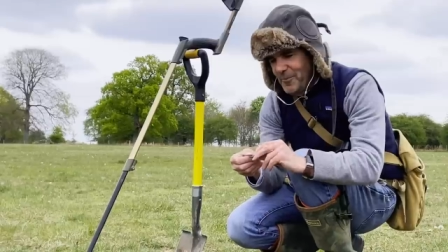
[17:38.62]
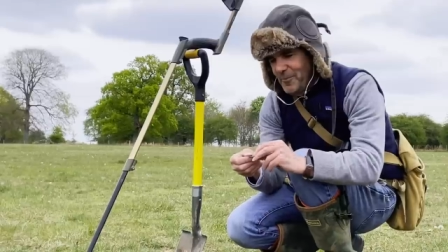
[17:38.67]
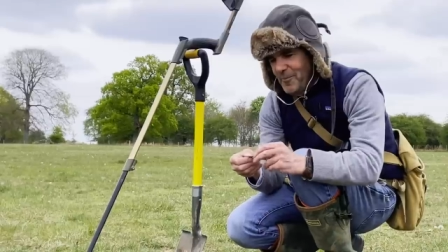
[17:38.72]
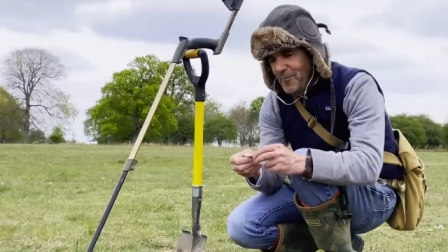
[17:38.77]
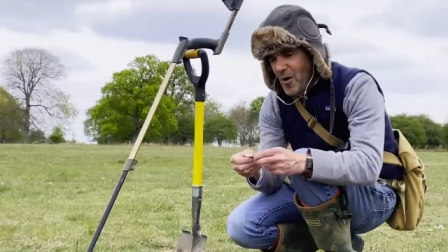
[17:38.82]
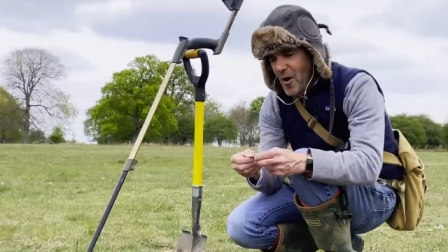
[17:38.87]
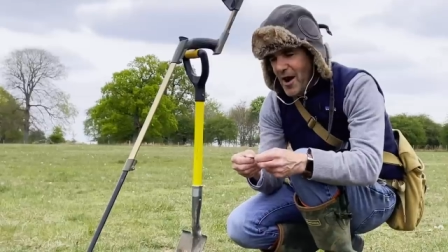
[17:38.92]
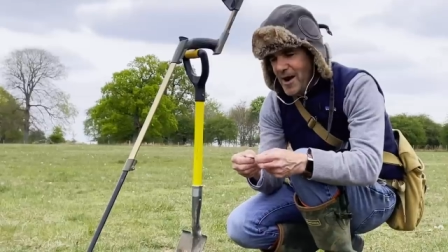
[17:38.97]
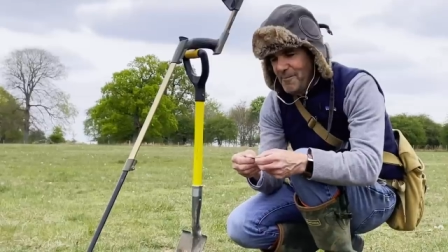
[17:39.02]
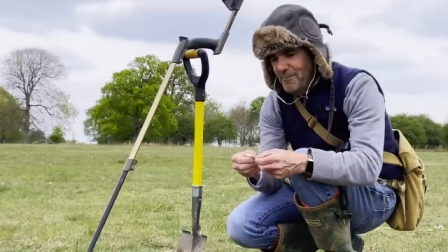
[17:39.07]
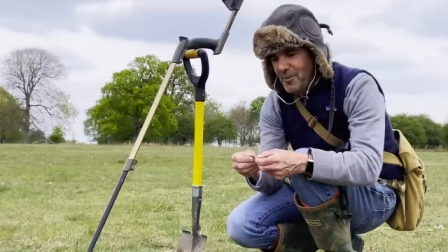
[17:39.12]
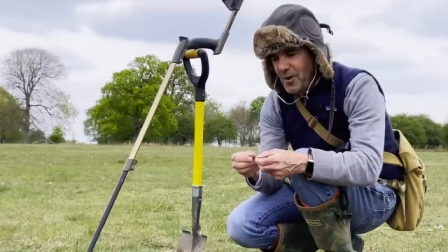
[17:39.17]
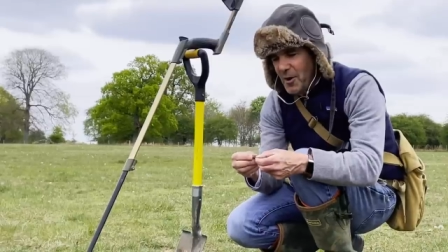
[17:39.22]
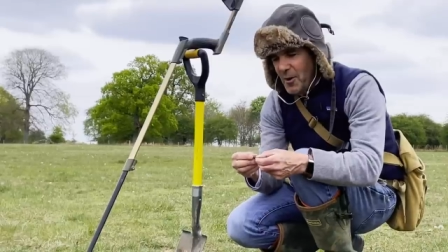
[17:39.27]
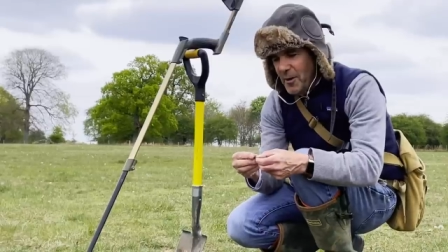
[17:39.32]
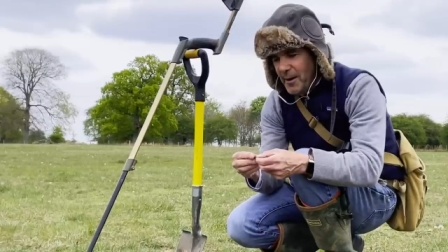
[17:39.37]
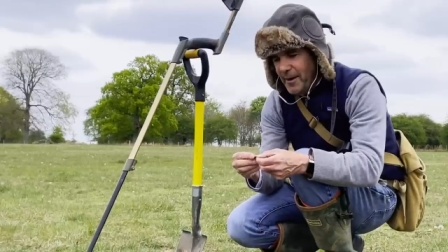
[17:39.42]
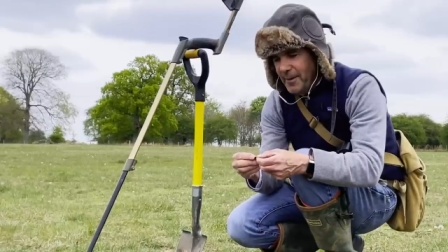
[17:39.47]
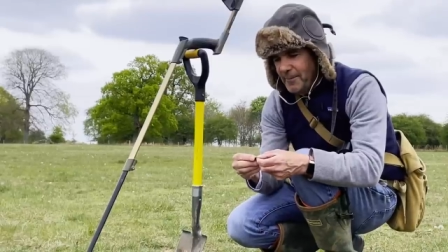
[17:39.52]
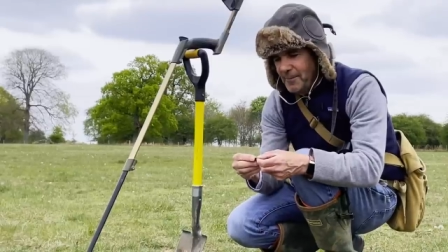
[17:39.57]

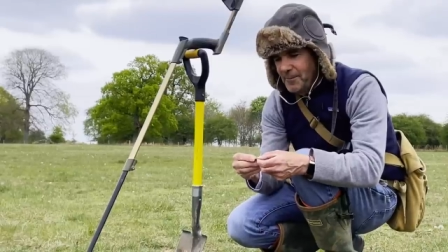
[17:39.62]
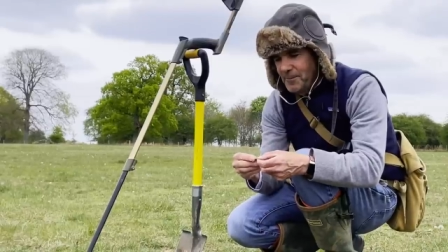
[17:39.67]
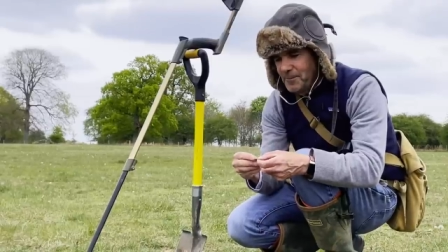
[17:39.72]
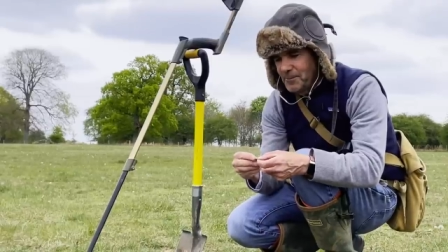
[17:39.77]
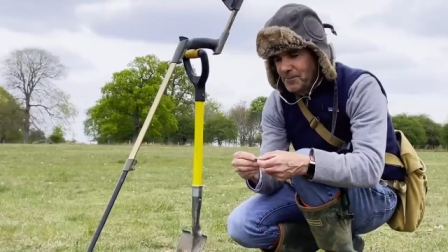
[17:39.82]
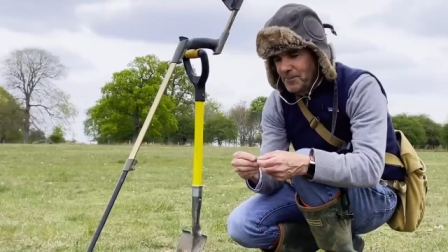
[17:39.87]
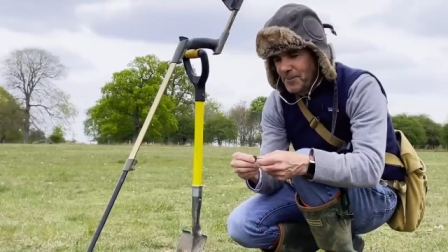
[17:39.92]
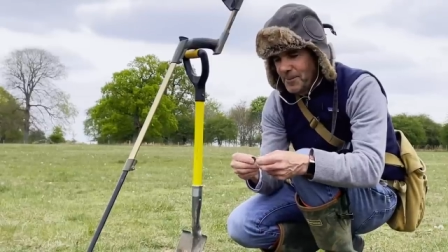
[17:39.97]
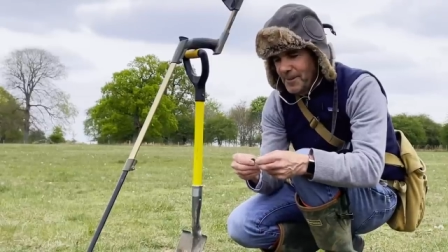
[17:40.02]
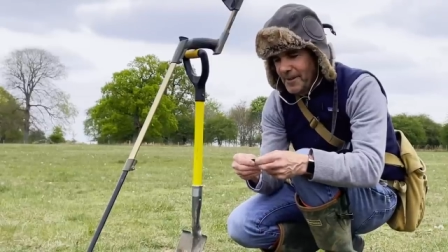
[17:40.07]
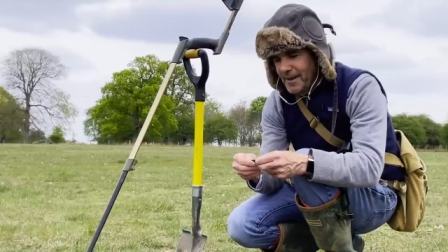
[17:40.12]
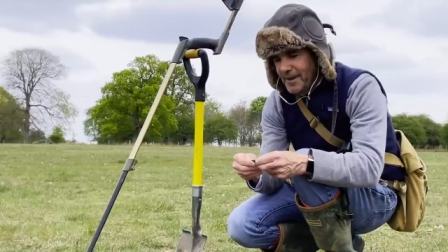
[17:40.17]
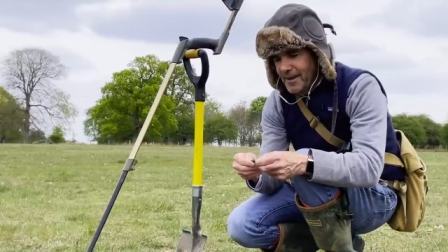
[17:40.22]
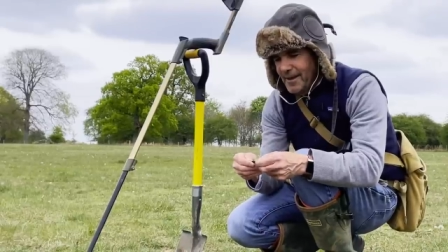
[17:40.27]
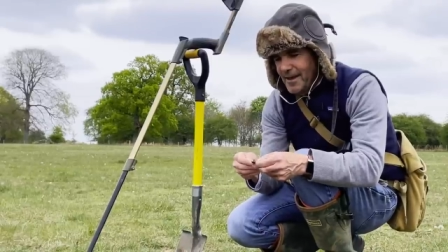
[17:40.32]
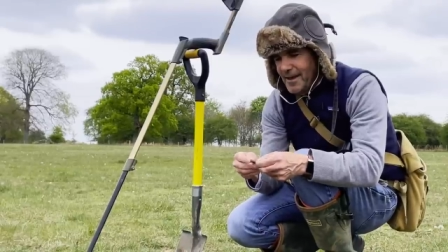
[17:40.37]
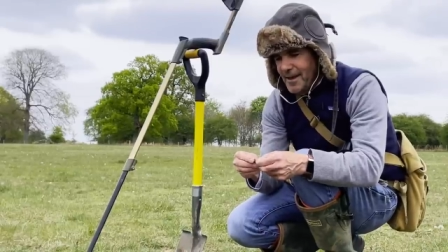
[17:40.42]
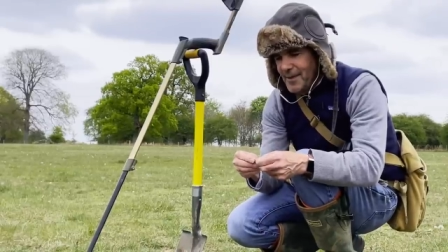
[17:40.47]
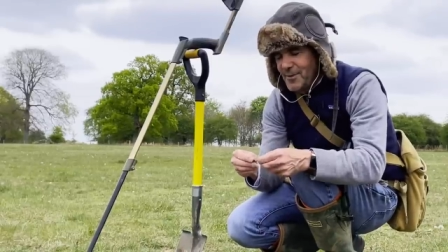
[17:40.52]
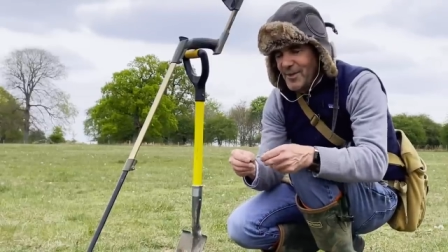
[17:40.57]
mind-blowing.
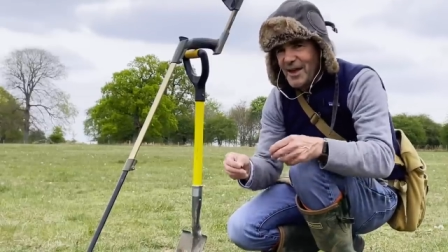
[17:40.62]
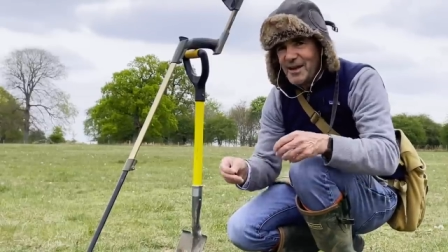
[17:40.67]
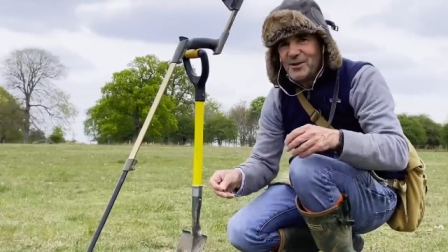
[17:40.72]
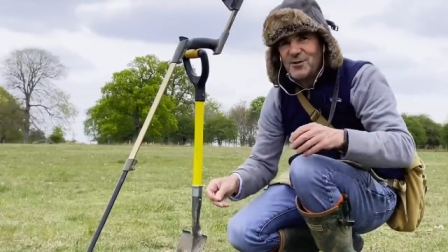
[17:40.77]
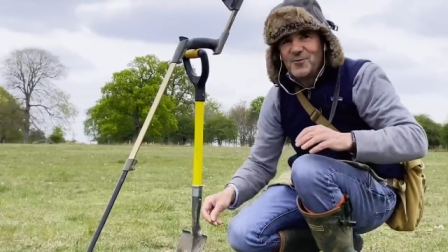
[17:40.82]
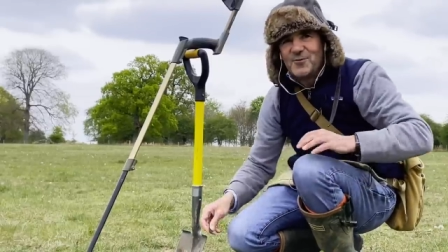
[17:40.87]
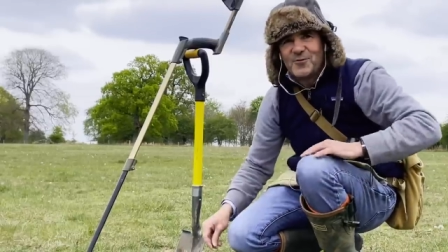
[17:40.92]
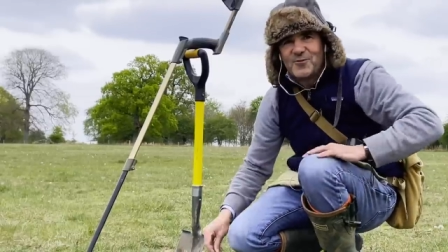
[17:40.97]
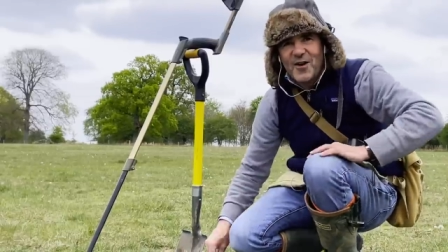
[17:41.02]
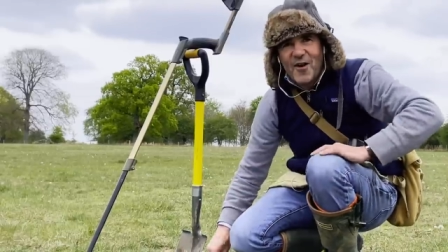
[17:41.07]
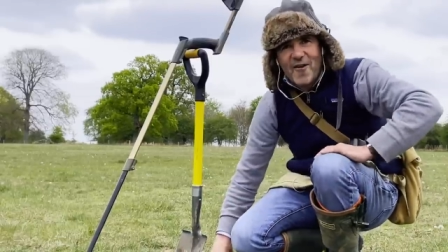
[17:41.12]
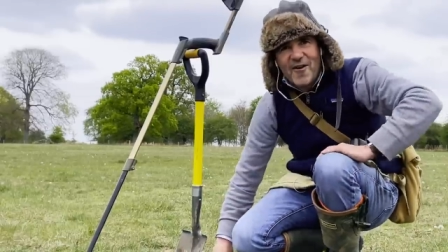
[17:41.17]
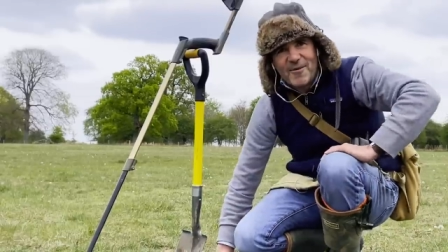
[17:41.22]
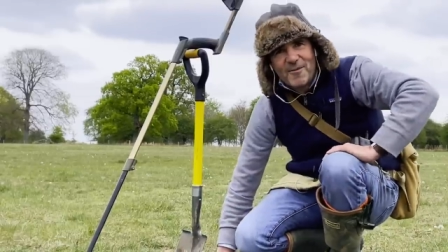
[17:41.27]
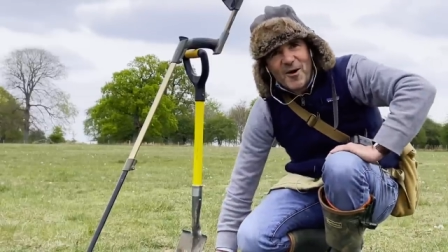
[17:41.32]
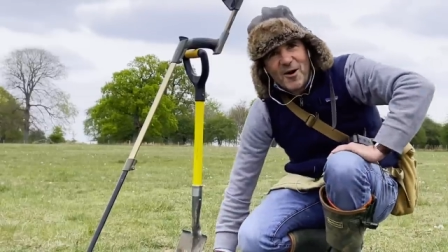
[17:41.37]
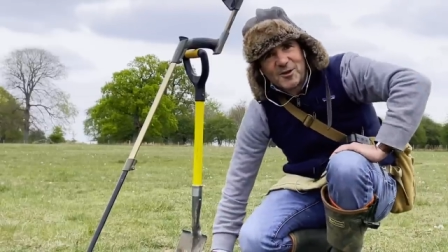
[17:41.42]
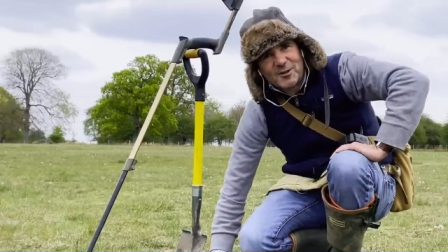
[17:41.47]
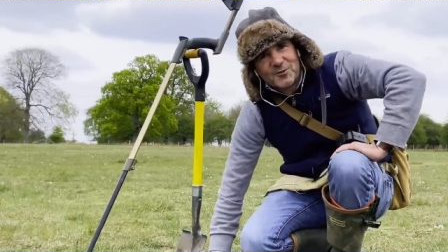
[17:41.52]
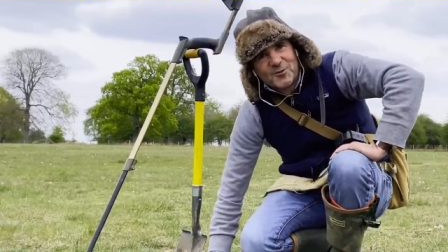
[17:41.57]
Thank you very
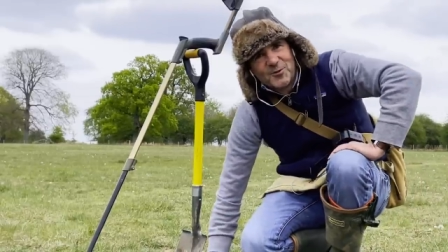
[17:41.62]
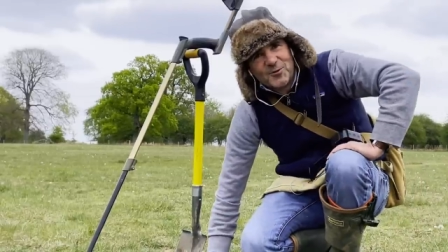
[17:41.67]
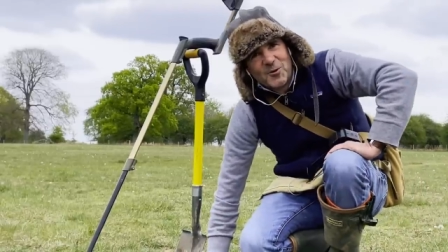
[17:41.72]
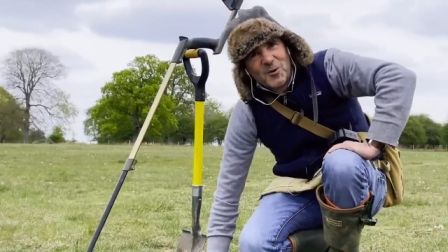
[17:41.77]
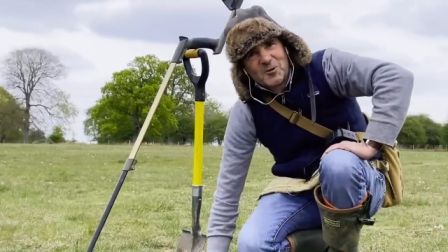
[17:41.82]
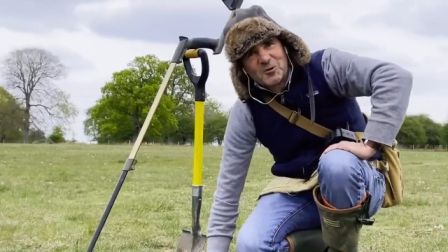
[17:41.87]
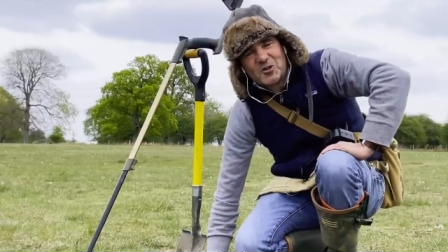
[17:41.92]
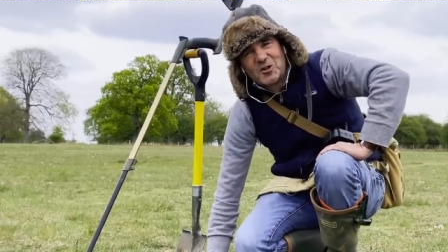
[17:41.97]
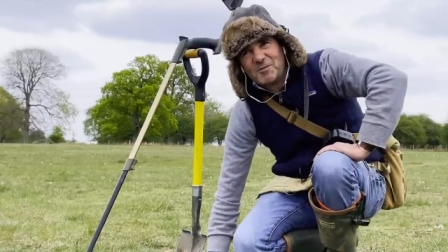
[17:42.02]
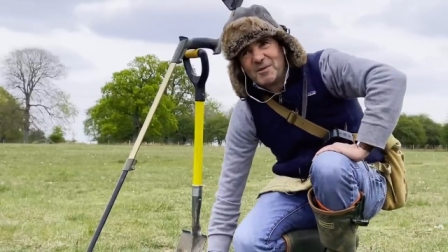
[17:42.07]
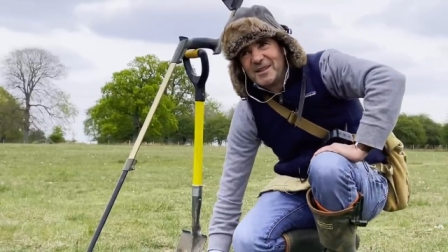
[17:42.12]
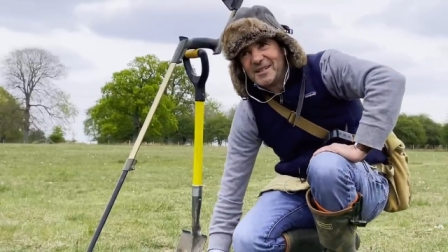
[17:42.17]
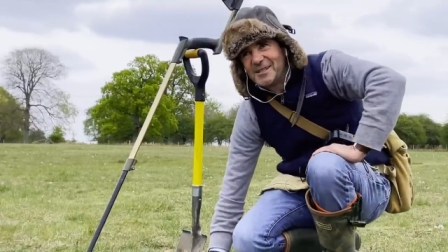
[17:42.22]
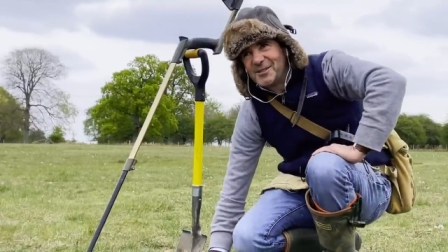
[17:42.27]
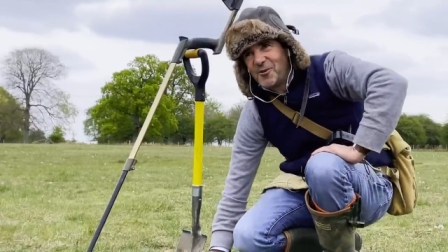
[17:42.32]
much for watching me.